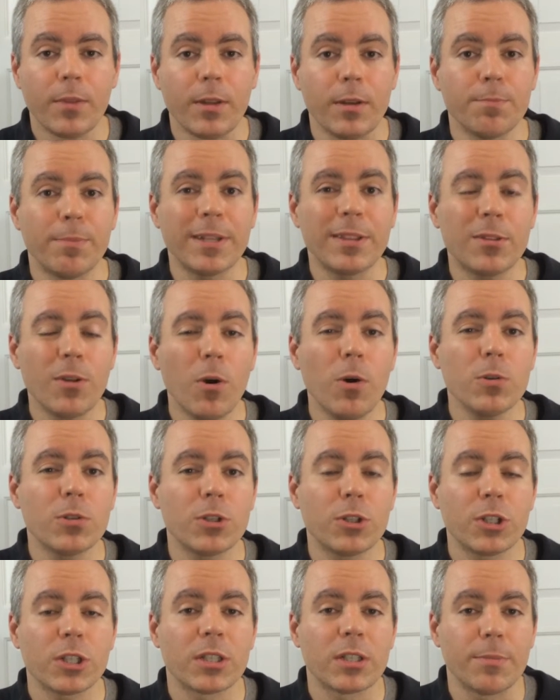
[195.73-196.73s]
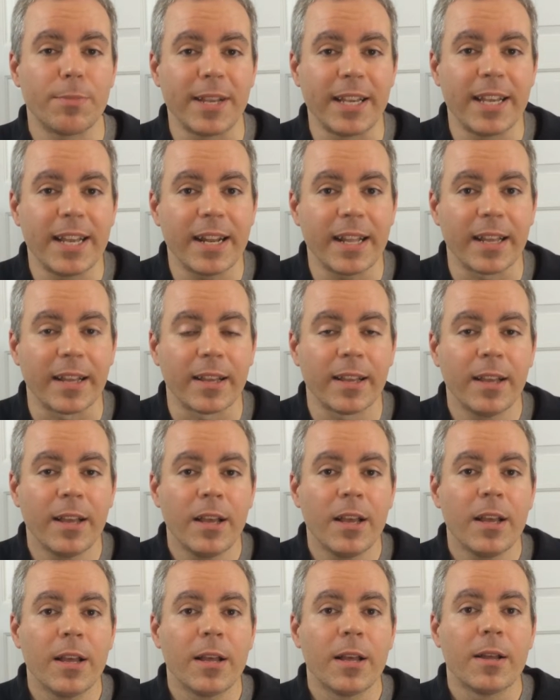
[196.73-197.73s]
But those are just the beginning.
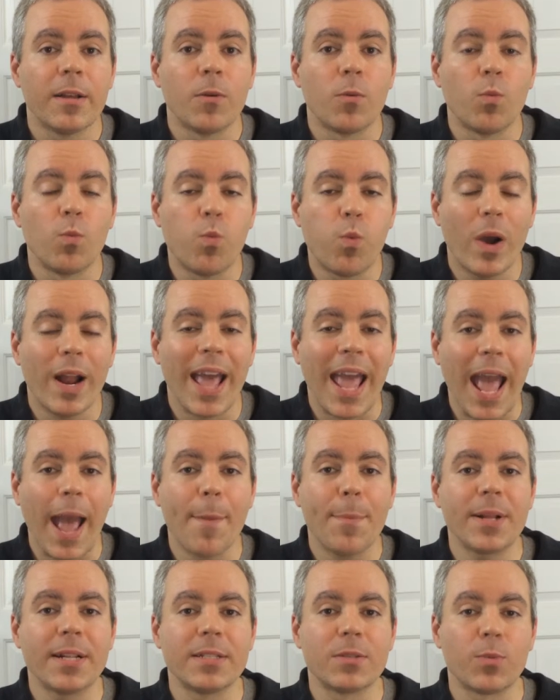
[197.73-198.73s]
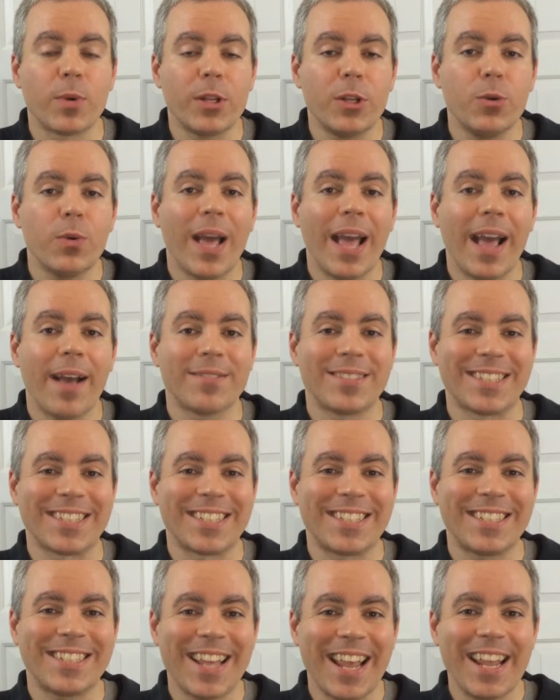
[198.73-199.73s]
What happens when you have
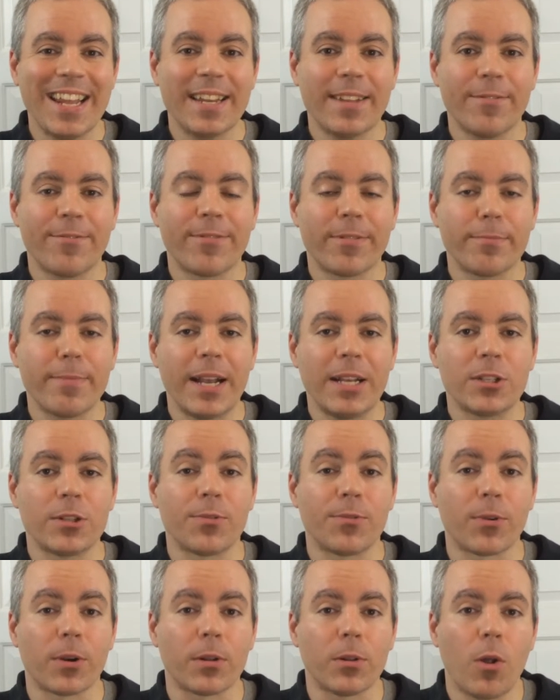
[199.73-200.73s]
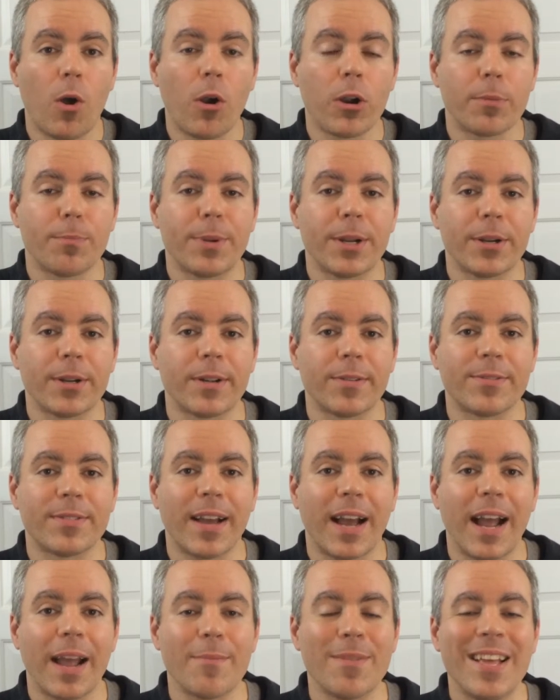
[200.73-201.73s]
sustained inflammation for a longer period of
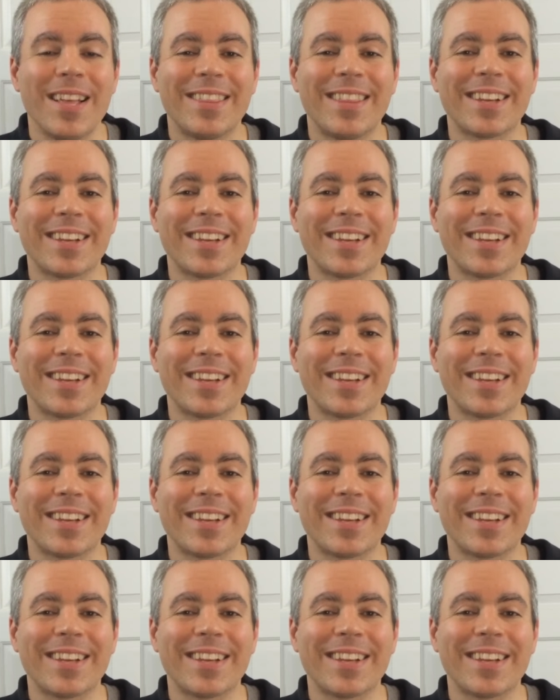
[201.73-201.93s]
time,